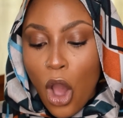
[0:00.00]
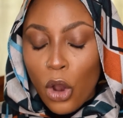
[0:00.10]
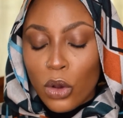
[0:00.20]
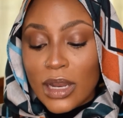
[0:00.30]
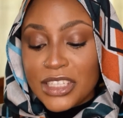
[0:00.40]

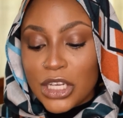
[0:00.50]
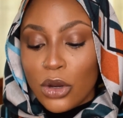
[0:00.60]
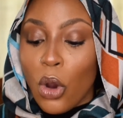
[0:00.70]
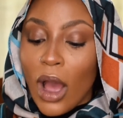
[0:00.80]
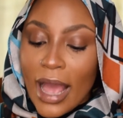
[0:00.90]
collagen
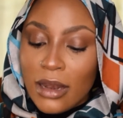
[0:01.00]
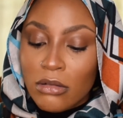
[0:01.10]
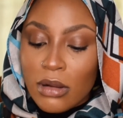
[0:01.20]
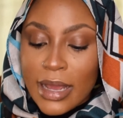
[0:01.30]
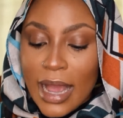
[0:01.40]
or
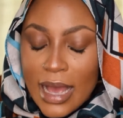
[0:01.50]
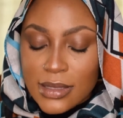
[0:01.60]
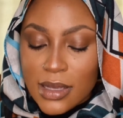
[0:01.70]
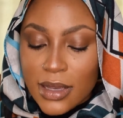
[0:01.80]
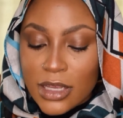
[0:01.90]
hyaluronic
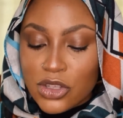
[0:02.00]
acid.